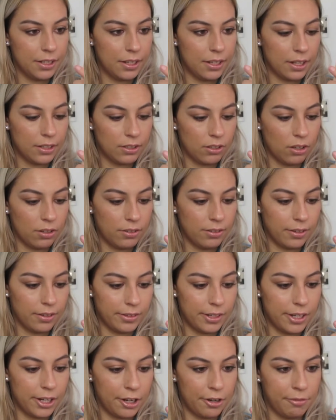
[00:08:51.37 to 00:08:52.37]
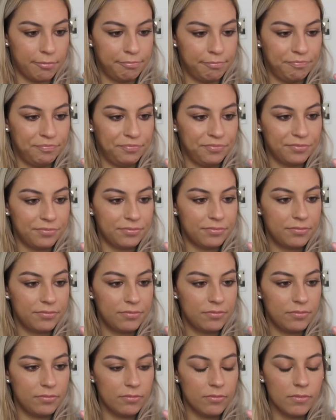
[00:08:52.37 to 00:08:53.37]
That's all it says here.
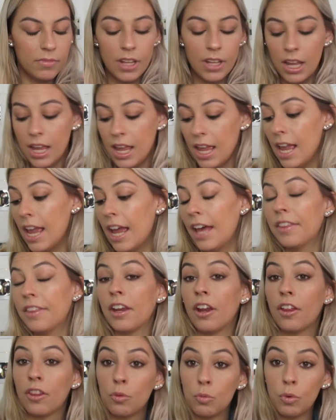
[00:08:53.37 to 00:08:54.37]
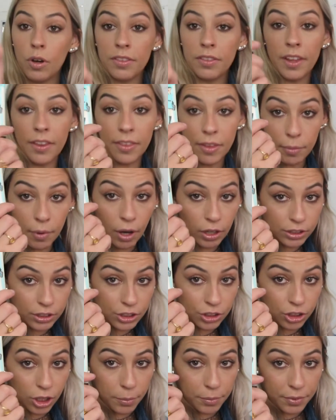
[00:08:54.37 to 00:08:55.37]
And then on the one that the
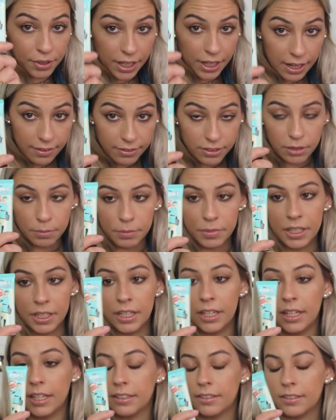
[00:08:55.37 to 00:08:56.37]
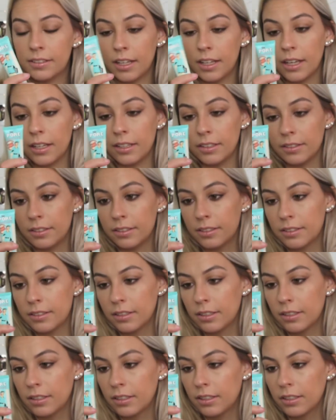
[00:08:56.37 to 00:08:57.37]
BoxyCharm um, gave to me, it says
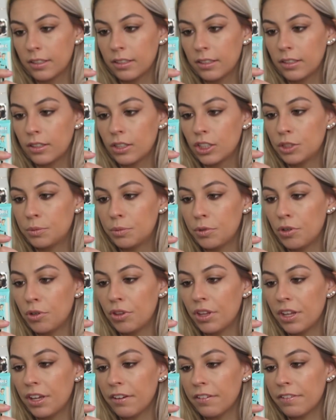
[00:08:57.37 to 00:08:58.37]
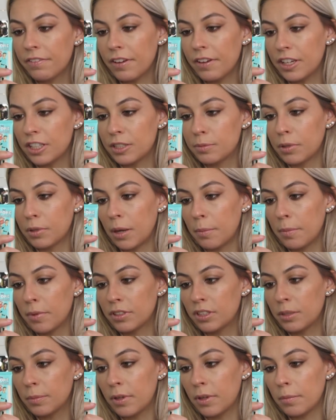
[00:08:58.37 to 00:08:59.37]
Smoothing face primer
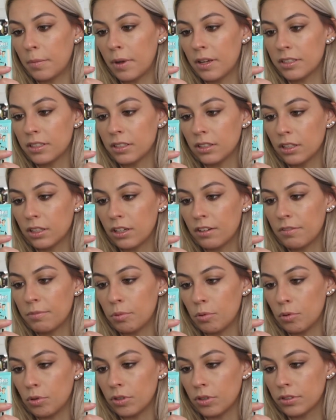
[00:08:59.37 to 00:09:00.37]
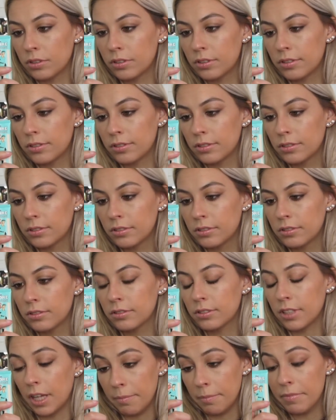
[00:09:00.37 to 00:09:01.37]
to minimize the look of pores.
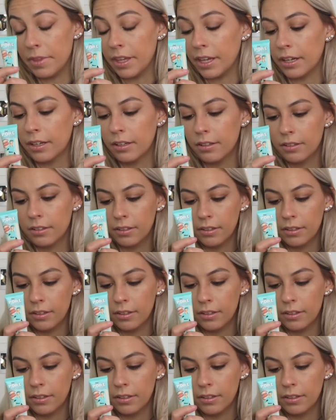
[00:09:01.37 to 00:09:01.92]
Same thing.